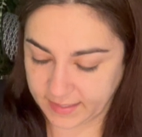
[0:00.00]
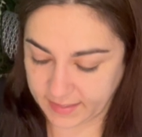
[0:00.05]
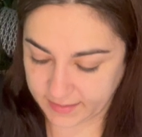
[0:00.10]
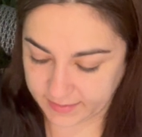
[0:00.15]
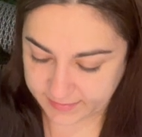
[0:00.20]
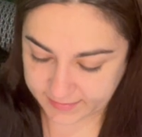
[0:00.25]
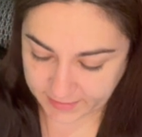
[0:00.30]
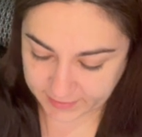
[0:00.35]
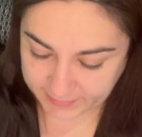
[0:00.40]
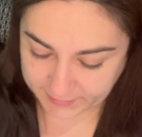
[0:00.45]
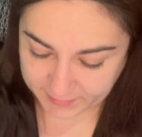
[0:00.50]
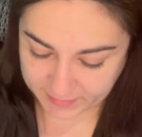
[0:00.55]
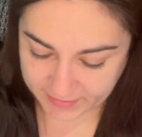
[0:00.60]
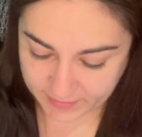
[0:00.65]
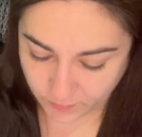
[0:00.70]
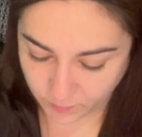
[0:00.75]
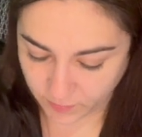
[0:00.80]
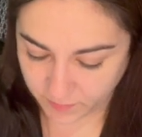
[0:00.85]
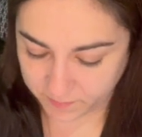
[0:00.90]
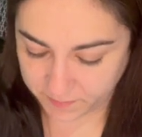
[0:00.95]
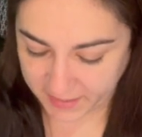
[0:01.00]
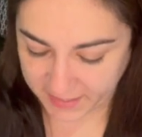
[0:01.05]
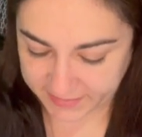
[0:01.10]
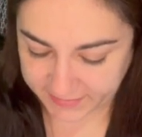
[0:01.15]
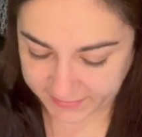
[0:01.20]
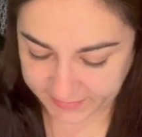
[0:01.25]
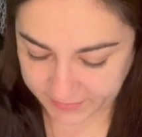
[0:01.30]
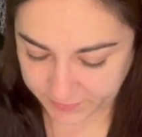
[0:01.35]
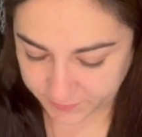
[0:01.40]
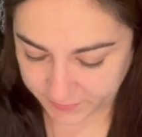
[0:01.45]
tells me that 1
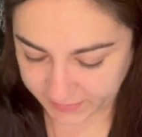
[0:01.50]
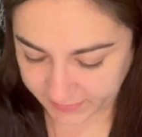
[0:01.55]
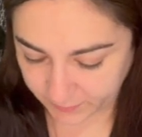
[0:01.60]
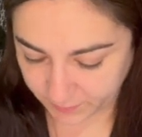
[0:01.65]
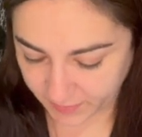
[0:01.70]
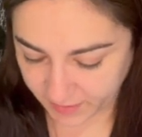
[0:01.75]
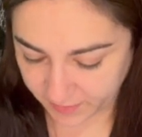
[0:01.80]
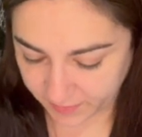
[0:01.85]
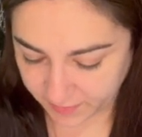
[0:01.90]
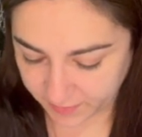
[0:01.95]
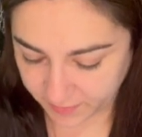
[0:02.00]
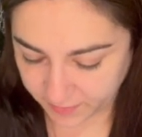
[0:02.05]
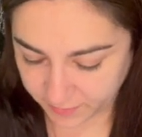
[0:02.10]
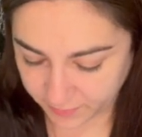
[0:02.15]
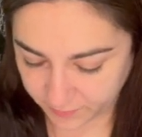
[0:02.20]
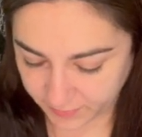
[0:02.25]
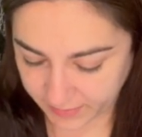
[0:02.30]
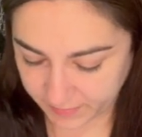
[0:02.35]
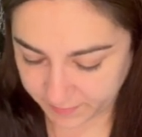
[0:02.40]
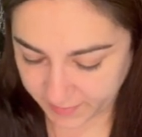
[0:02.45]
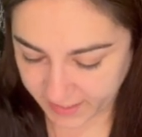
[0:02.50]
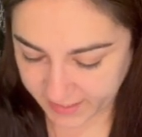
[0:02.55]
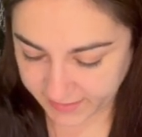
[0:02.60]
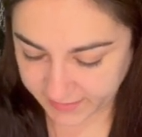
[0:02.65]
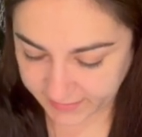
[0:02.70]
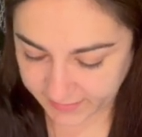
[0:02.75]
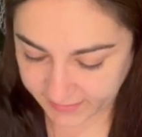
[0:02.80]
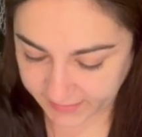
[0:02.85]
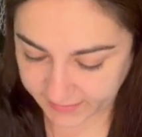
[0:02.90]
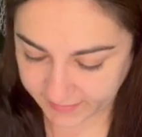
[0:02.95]
pencil is worth 3
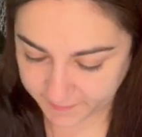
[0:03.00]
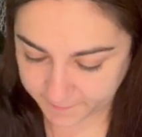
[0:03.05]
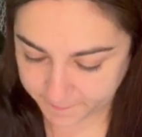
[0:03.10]
pence.